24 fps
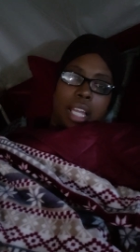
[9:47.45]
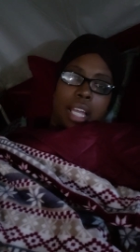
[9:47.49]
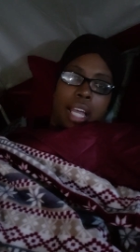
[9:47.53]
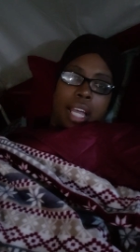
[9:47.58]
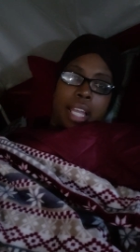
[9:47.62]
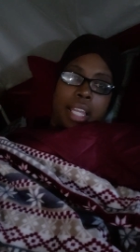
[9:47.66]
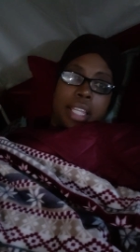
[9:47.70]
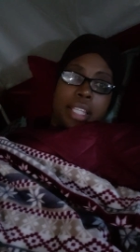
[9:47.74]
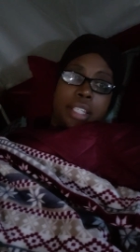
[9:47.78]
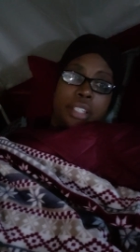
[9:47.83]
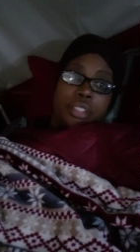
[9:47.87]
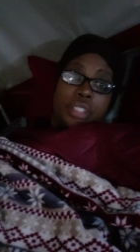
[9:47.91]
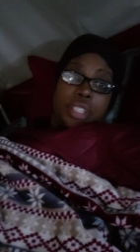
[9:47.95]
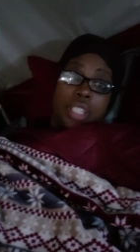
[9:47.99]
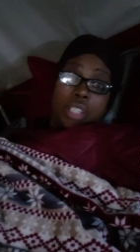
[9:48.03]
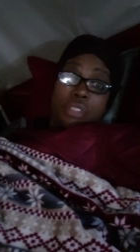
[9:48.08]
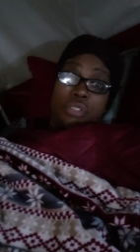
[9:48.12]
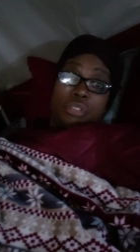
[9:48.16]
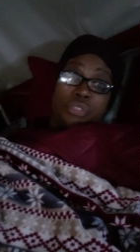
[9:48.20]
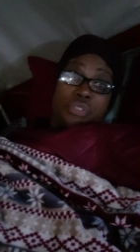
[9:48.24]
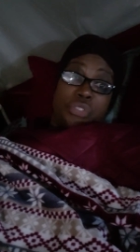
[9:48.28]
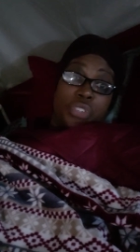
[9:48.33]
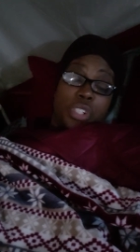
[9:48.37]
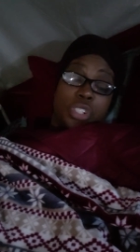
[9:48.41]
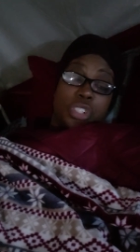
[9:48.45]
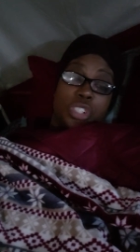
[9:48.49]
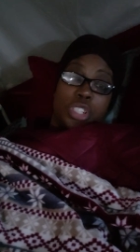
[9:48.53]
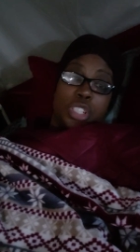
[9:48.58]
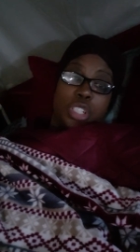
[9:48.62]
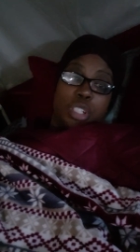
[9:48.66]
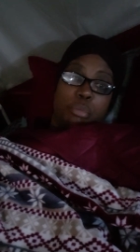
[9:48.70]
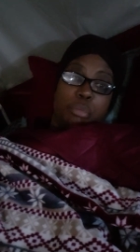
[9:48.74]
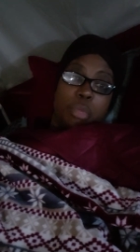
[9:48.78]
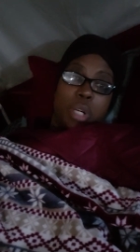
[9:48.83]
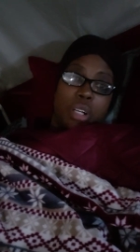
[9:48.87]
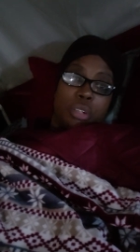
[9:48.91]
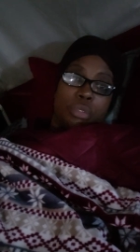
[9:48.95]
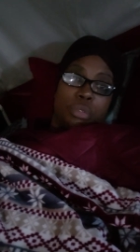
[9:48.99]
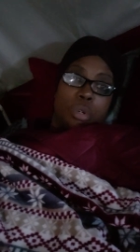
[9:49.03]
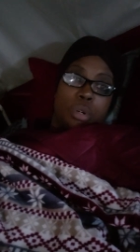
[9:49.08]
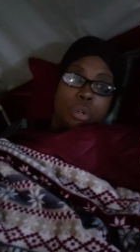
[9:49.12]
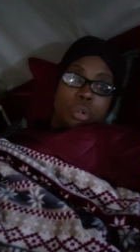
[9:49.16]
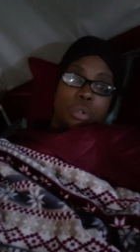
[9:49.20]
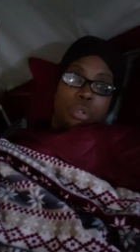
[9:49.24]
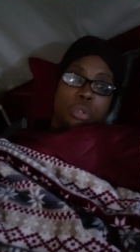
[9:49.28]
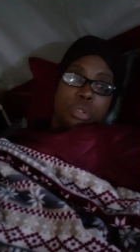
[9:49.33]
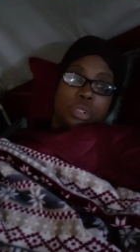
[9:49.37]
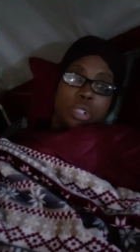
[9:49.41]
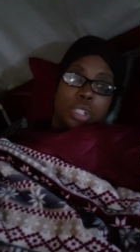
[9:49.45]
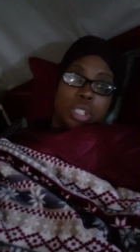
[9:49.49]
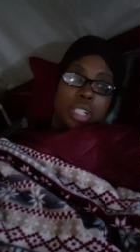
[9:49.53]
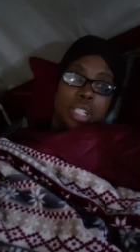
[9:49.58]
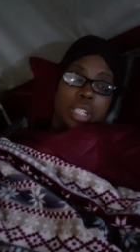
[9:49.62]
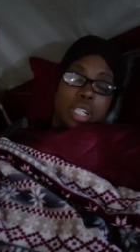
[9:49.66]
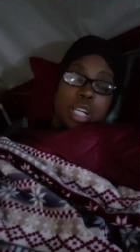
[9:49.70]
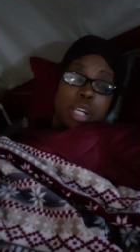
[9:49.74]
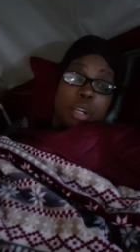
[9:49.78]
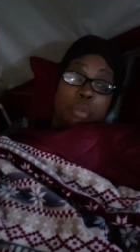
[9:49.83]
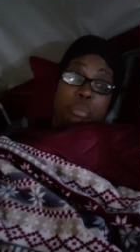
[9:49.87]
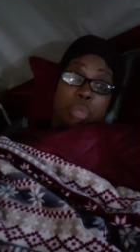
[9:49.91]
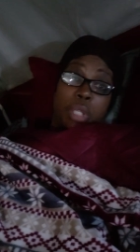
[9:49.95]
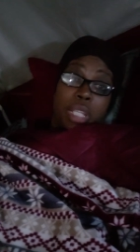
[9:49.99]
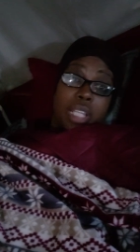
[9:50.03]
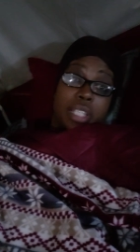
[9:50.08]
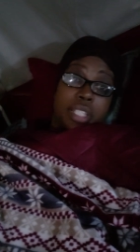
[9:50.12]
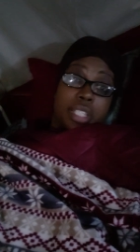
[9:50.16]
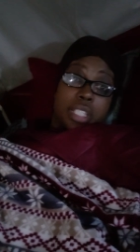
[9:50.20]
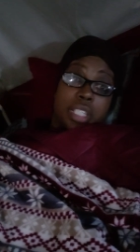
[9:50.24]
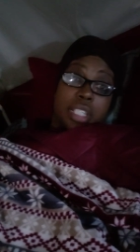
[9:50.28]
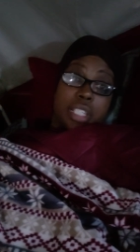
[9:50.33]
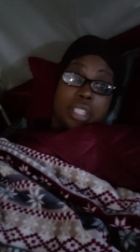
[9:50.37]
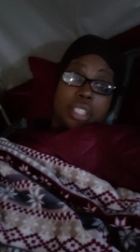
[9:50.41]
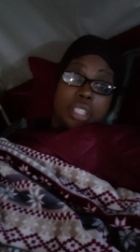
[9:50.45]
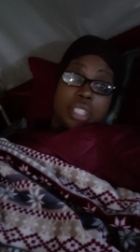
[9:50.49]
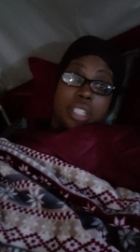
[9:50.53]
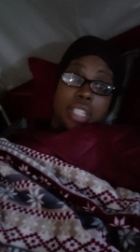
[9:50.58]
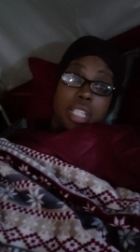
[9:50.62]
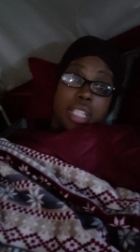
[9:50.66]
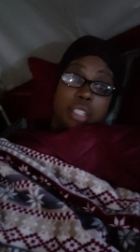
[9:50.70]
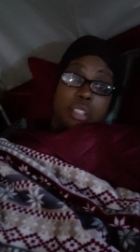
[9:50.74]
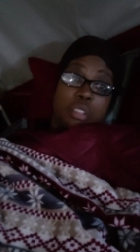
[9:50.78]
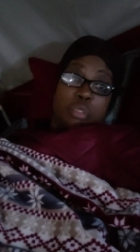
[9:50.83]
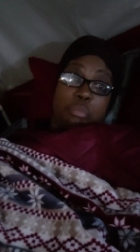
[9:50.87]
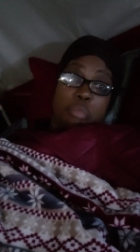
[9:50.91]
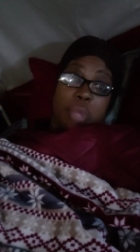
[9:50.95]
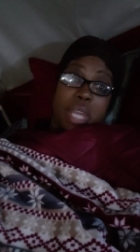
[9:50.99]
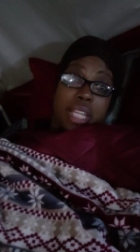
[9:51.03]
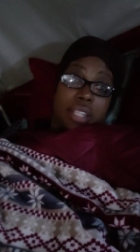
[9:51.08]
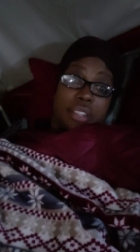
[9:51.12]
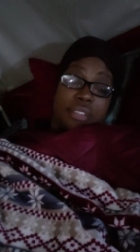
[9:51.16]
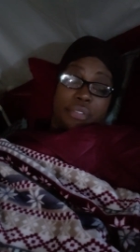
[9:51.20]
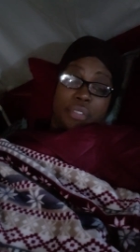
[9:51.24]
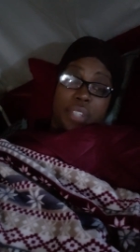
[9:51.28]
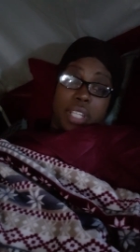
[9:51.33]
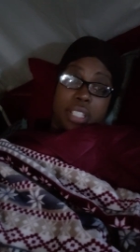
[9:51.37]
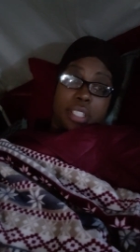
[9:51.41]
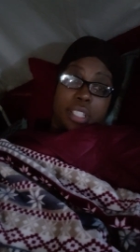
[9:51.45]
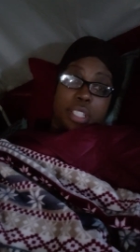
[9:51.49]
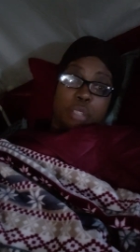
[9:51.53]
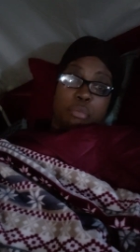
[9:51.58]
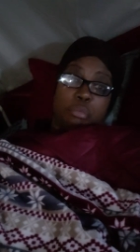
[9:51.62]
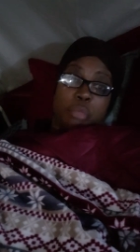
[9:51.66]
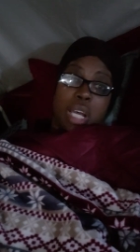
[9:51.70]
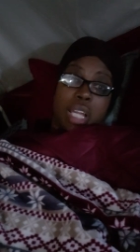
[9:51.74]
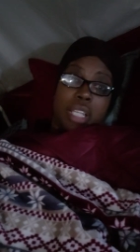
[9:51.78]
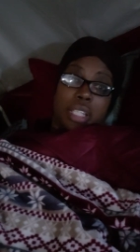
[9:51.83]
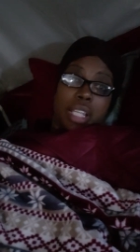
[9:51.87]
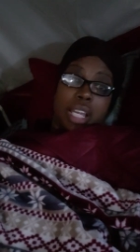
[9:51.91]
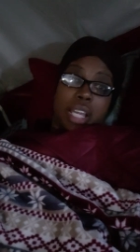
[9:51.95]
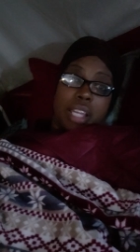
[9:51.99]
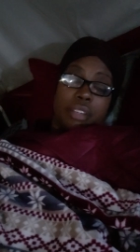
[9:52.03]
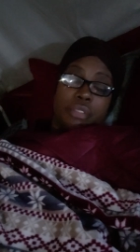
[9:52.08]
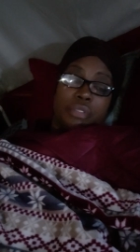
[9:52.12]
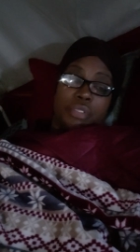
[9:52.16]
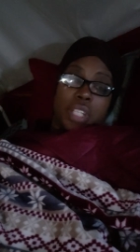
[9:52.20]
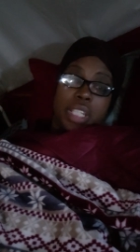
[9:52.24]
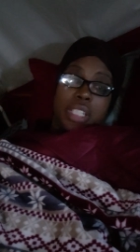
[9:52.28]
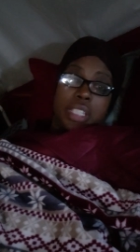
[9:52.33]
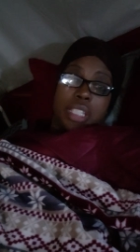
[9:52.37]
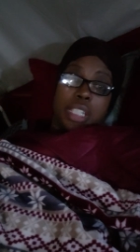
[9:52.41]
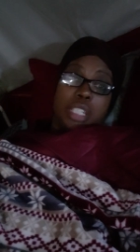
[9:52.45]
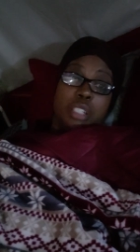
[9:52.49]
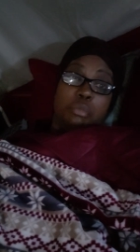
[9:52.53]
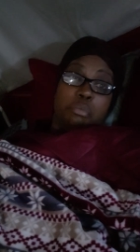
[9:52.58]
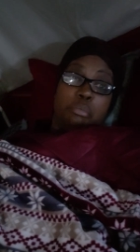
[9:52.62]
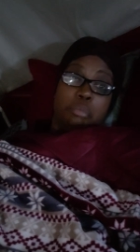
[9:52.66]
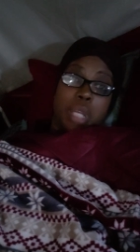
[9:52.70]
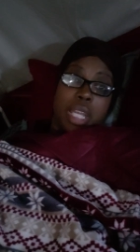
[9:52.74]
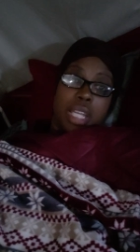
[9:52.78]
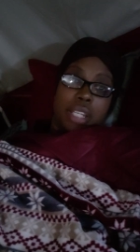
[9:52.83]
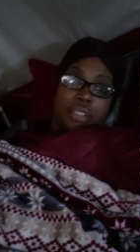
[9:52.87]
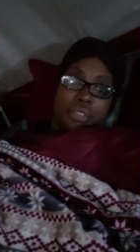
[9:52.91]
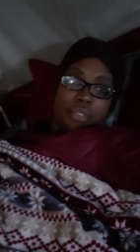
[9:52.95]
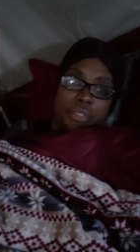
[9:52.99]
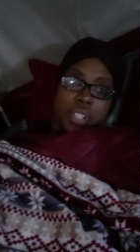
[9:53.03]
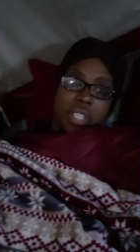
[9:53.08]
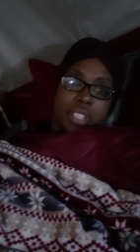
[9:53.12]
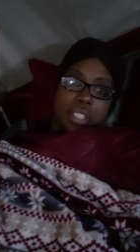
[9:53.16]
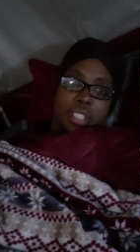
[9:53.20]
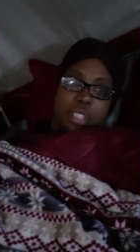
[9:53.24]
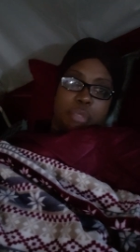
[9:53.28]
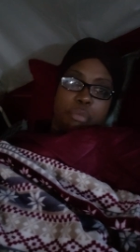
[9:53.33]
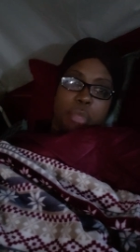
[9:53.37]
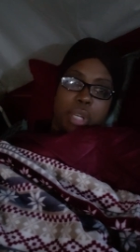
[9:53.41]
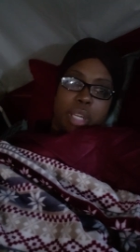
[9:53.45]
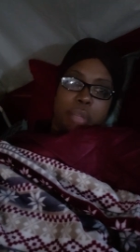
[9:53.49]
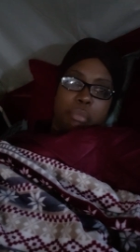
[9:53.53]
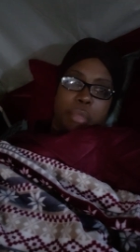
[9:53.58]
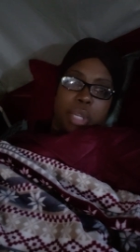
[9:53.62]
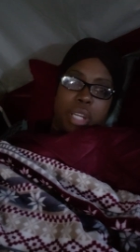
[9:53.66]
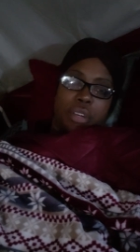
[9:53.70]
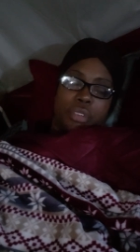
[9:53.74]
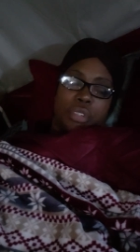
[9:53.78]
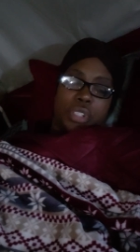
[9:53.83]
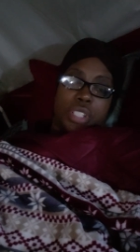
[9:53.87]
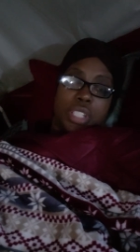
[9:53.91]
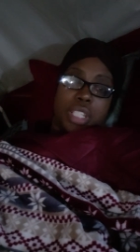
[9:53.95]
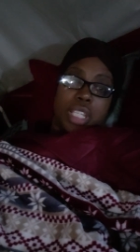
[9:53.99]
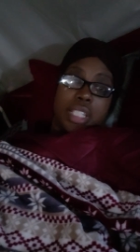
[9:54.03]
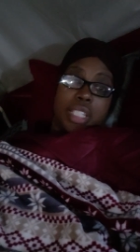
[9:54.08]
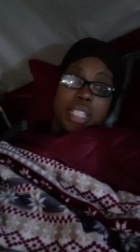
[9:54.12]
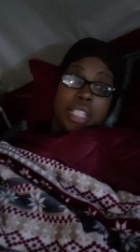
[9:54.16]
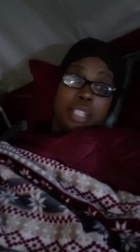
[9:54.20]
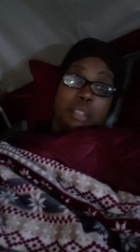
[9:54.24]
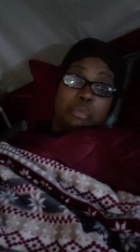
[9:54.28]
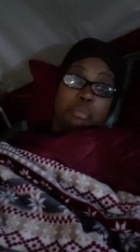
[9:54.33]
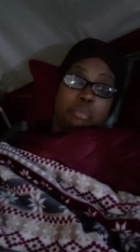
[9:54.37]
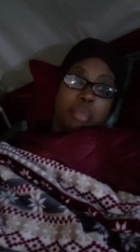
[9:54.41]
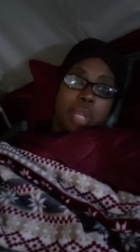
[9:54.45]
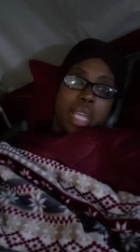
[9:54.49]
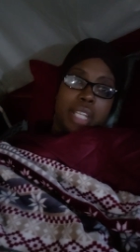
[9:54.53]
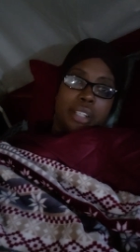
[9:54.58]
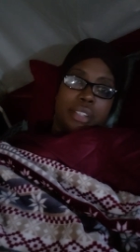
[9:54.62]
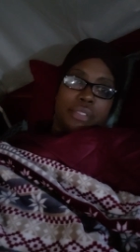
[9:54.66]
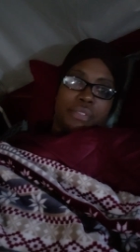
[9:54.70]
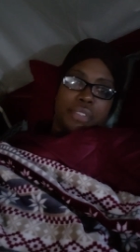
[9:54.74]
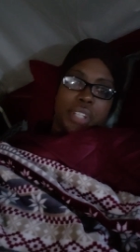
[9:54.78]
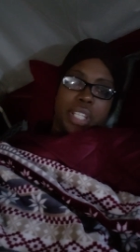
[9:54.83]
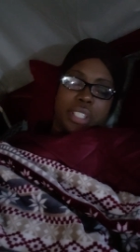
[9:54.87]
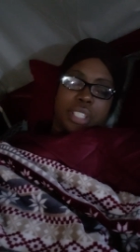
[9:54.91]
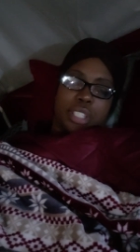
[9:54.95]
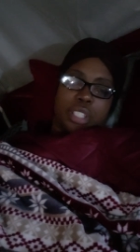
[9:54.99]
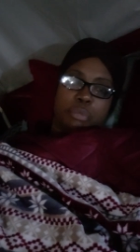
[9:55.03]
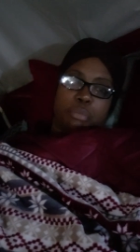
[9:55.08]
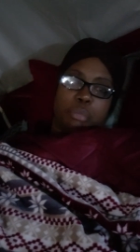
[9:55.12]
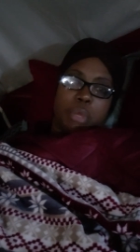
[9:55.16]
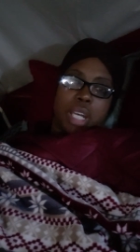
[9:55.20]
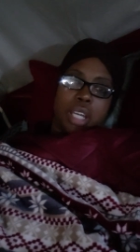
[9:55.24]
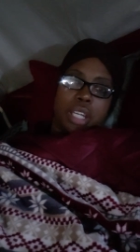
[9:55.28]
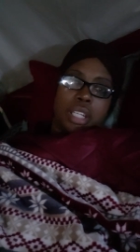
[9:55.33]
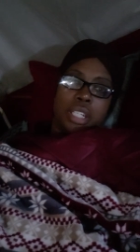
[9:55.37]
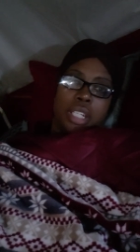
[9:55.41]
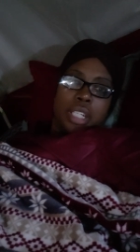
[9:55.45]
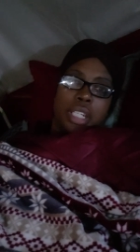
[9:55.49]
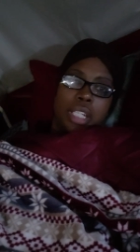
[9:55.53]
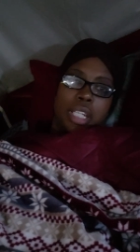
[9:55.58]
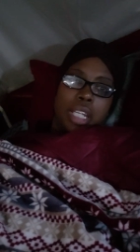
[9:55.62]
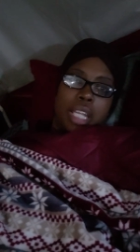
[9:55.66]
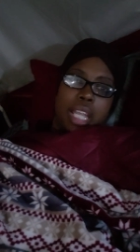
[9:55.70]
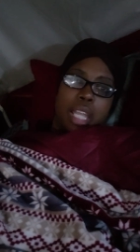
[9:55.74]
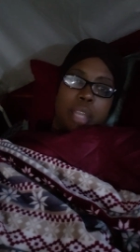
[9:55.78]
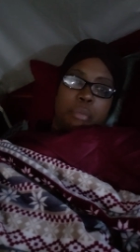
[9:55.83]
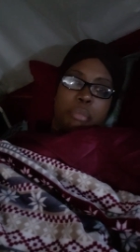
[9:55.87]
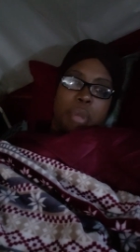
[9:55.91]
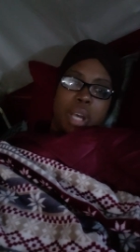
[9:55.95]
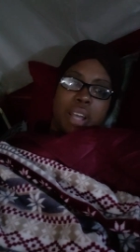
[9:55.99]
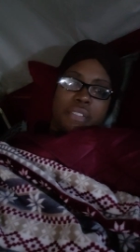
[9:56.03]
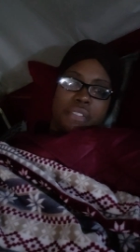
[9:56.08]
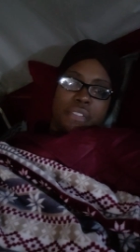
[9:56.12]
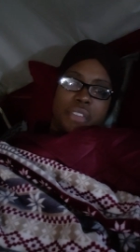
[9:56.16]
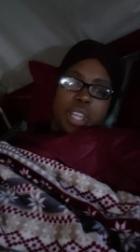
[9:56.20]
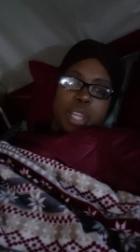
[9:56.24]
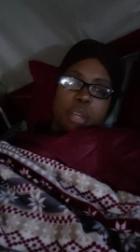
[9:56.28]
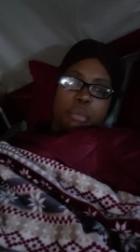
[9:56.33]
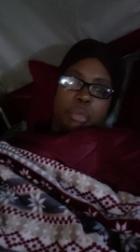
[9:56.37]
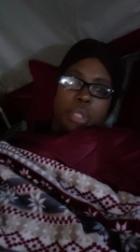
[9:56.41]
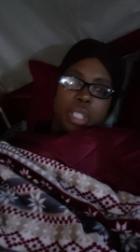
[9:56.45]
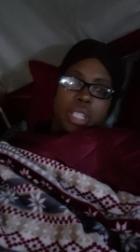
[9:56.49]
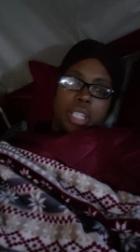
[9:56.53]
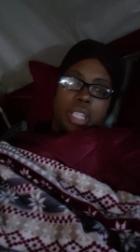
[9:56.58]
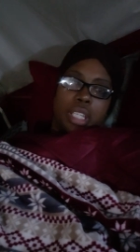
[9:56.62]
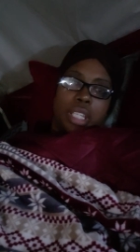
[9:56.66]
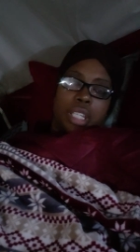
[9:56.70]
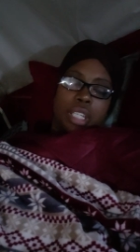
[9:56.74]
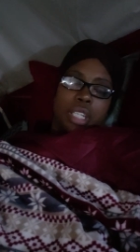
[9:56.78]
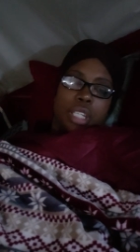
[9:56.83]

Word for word: I didn't function in my role, blessings didn't manifest in my life. They didn't manifest in my marriage. They didn't manifest in my in my family.